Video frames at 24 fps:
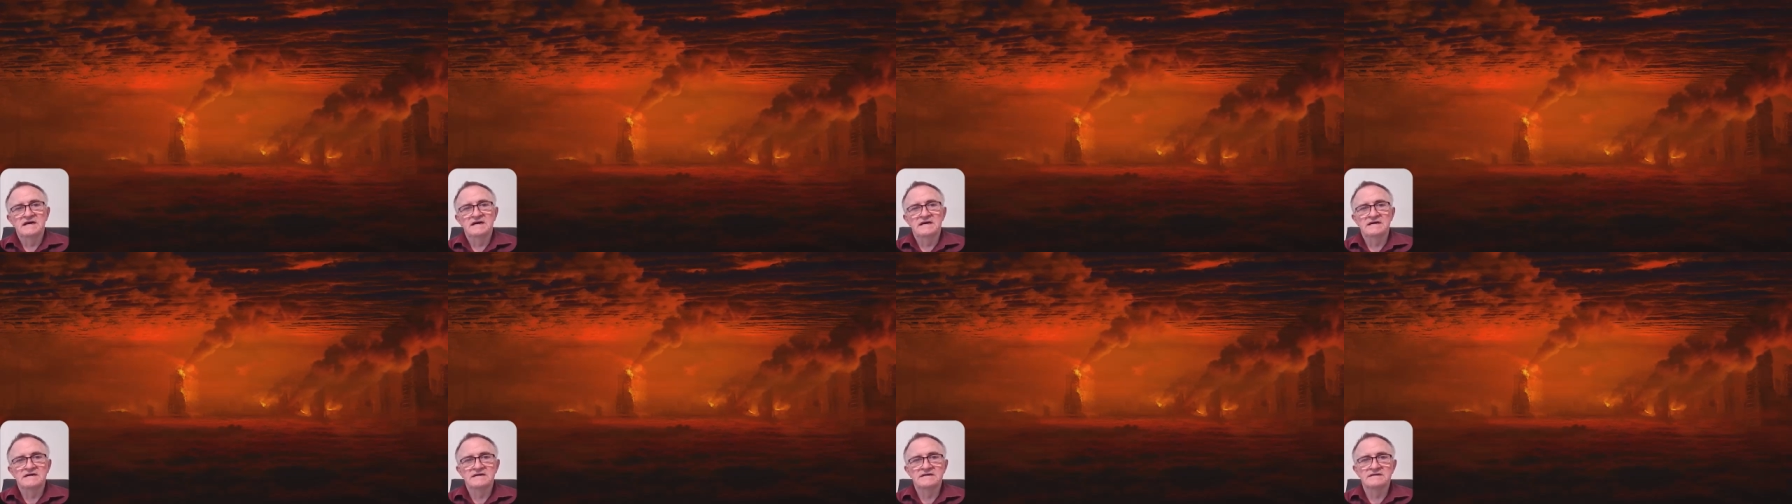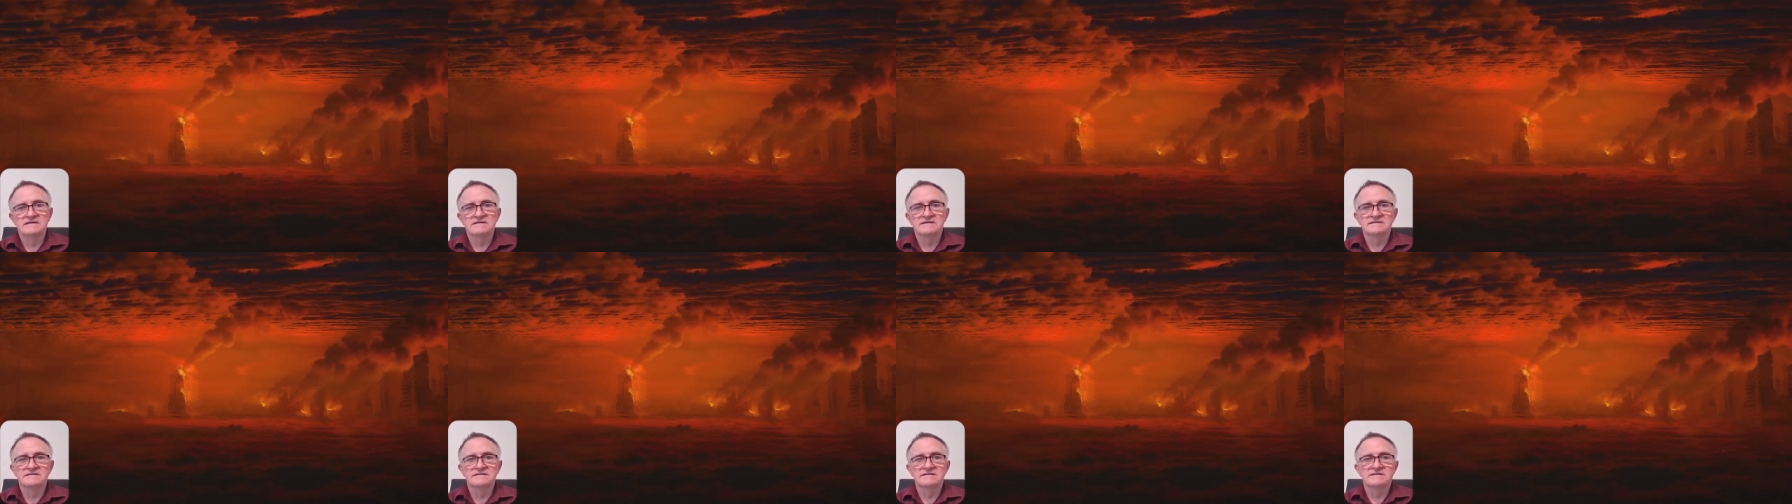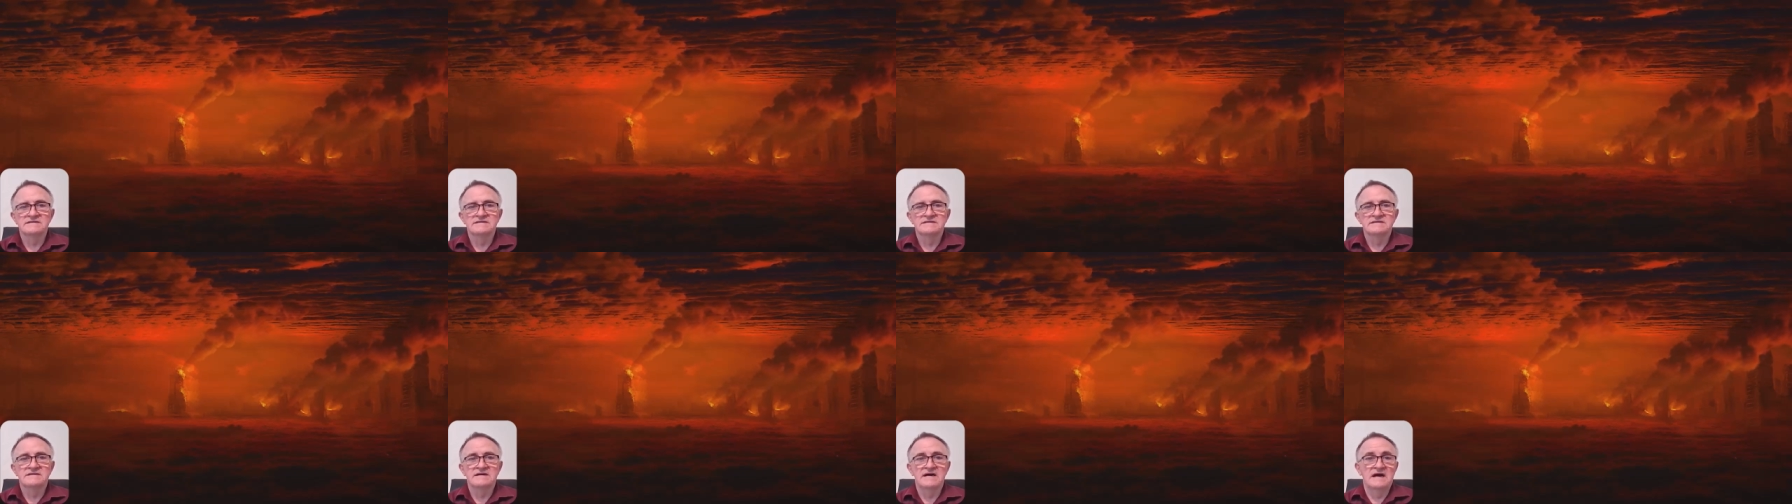And
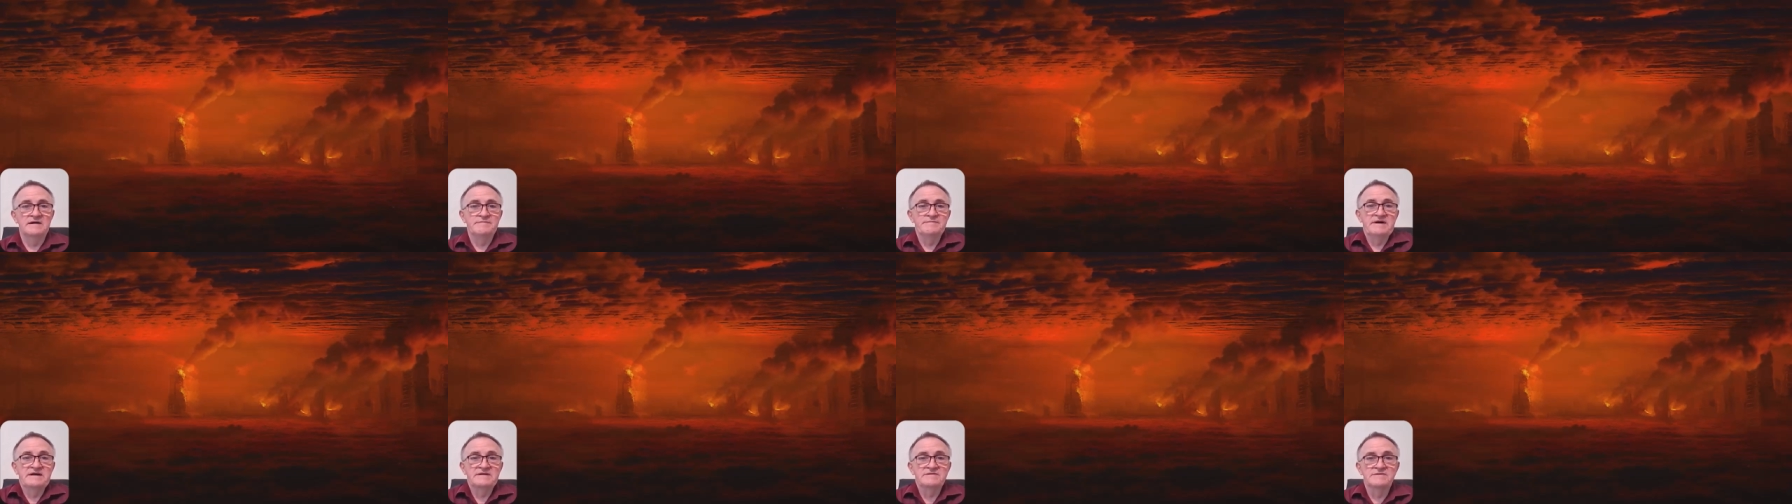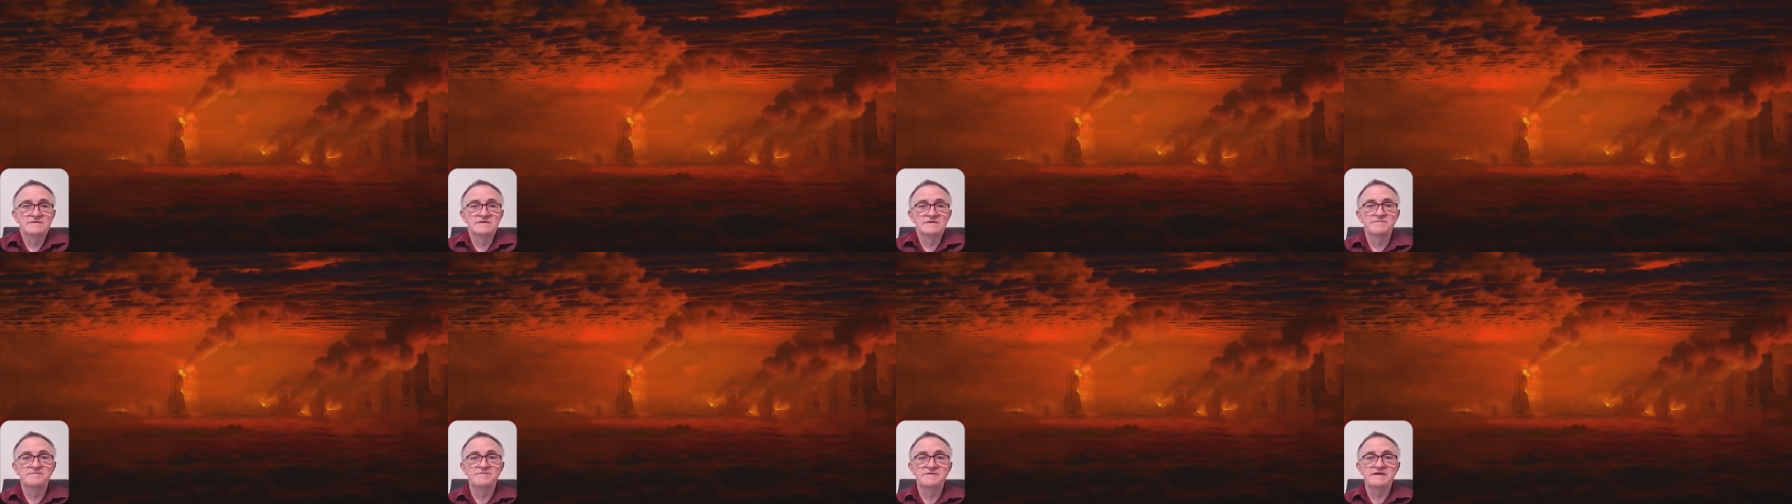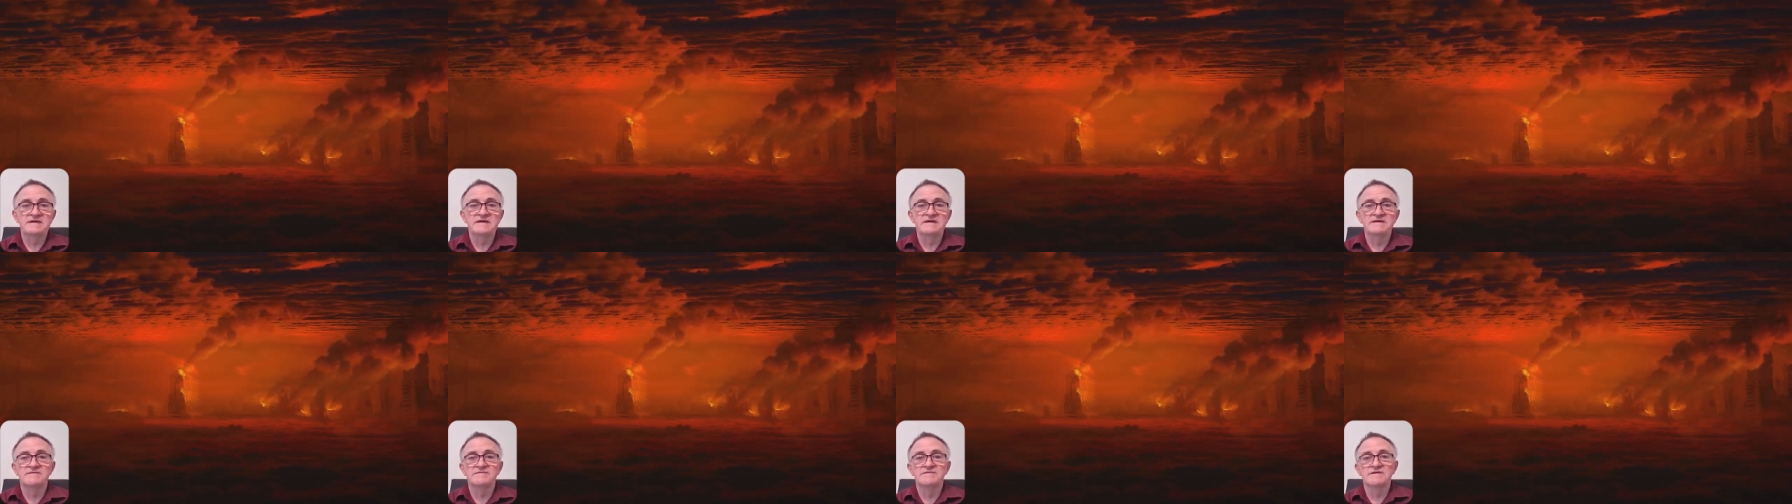how bad will it be?